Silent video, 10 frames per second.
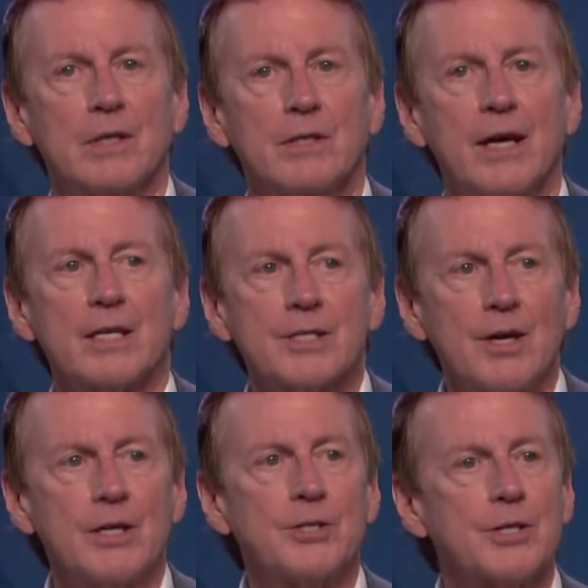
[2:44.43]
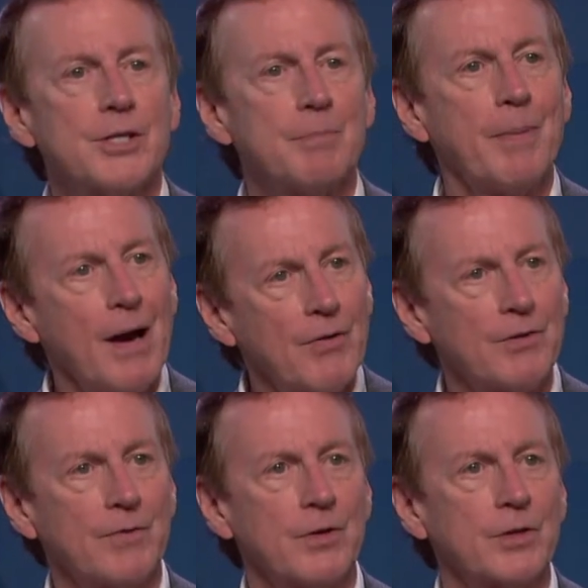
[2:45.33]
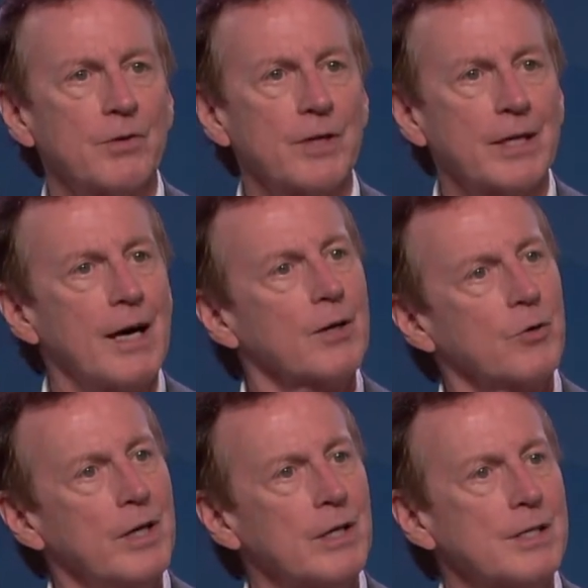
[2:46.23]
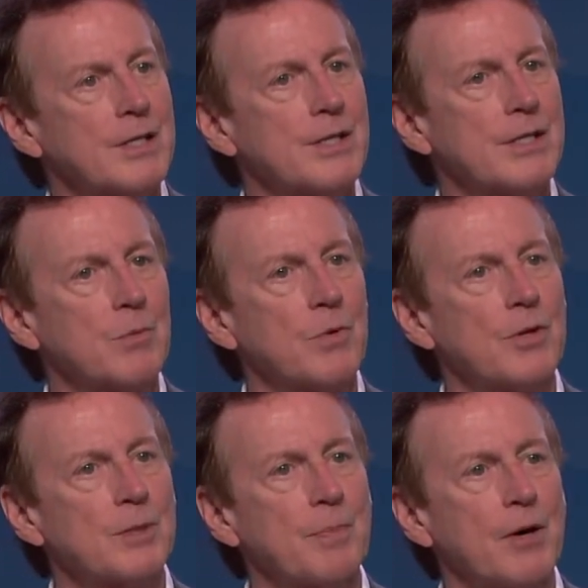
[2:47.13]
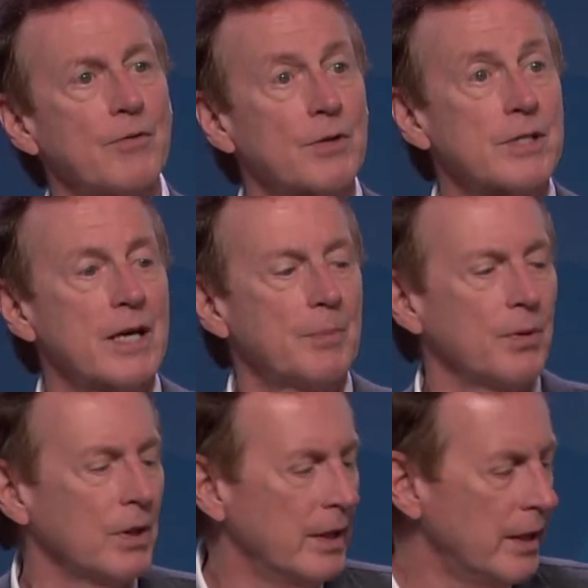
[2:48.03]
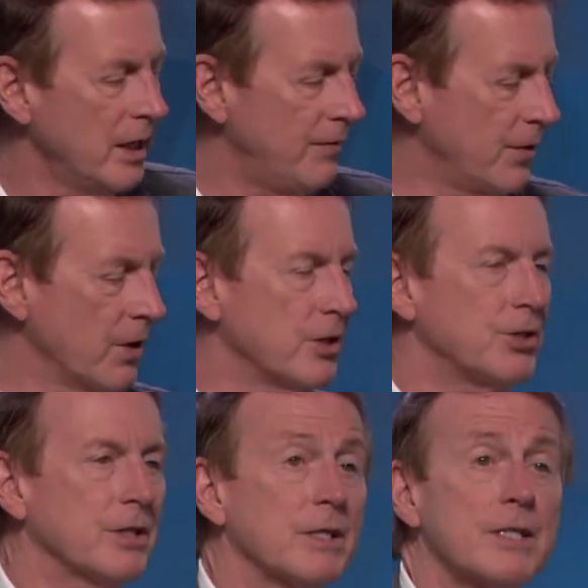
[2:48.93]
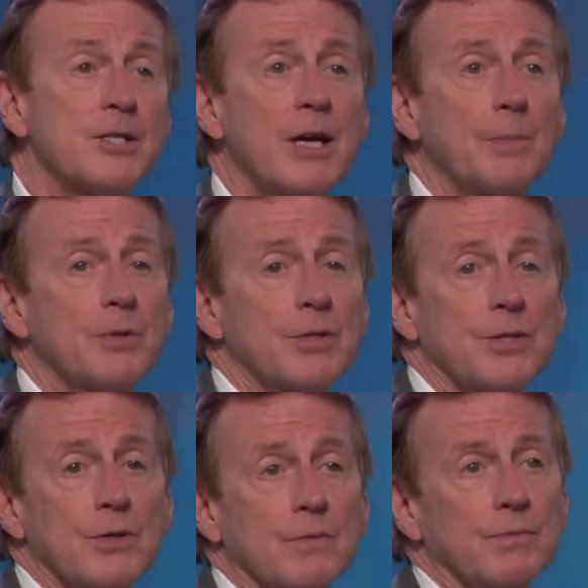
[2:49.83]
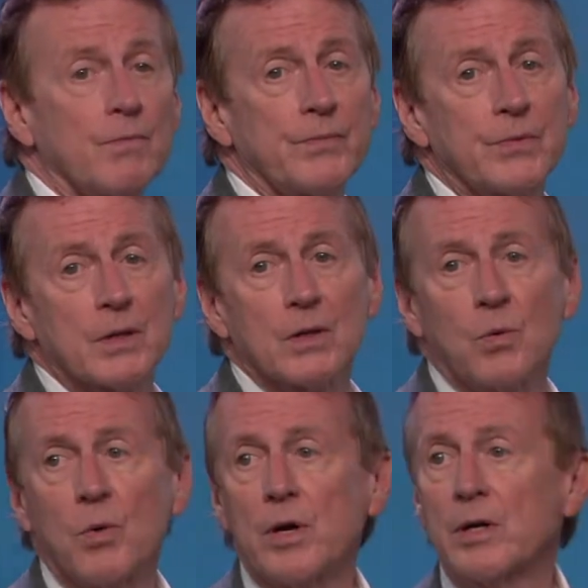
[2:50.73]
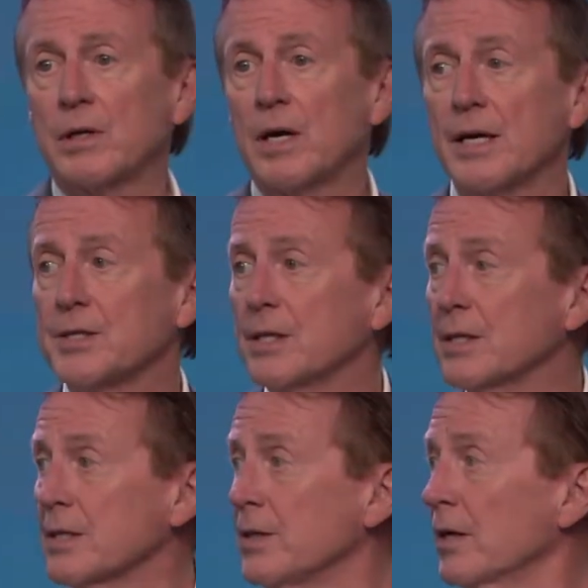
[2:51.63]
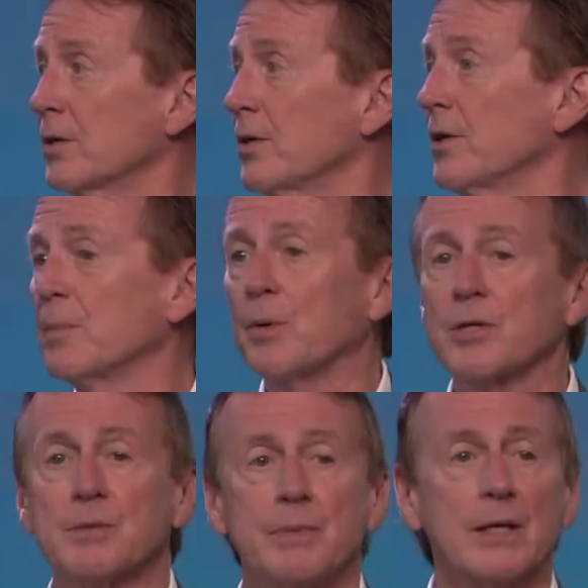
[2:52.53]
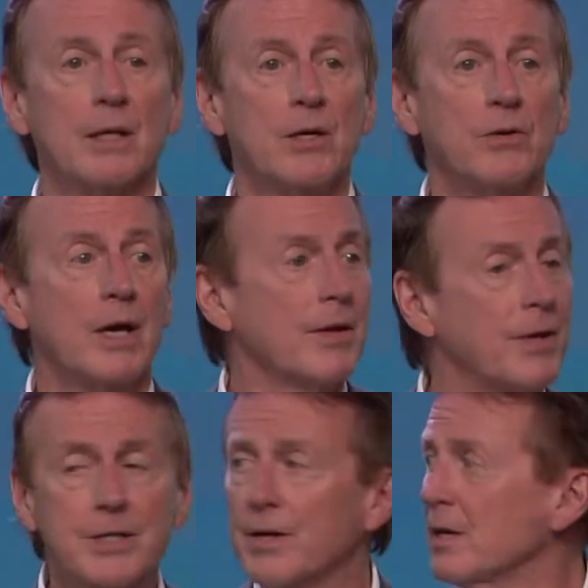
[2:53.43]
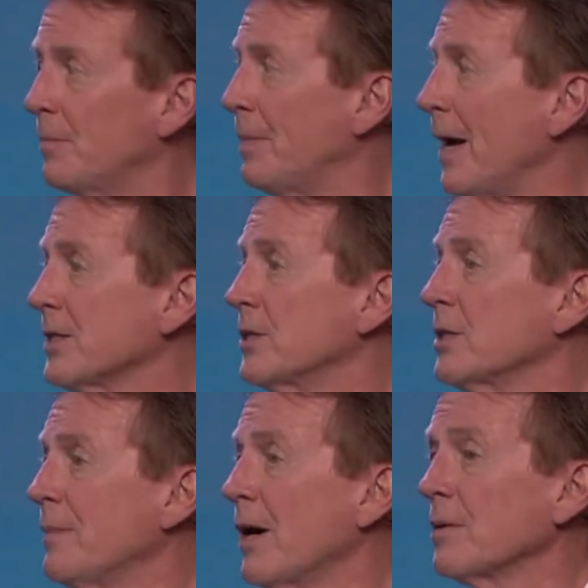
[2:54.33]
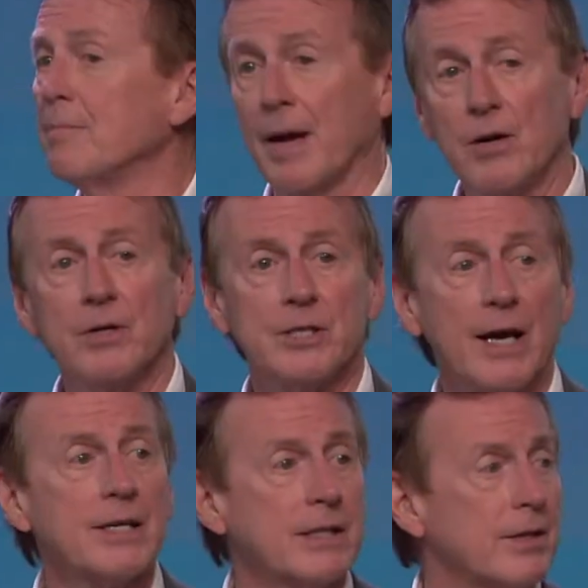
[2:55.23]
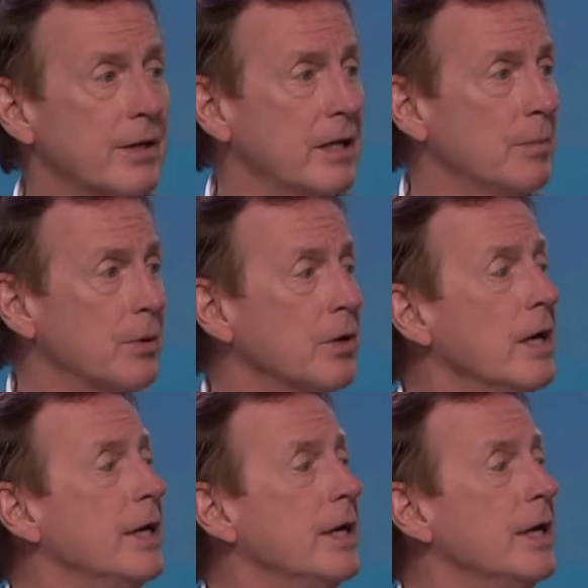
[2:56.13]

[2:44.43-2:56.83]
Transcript: That it's not just about the vertical, that God created a system where there's both. For example, if you go to Genesis chapter 2, where God says it's not good that a person be alone. That's not a passage about marriage, actually, in the Hebrew.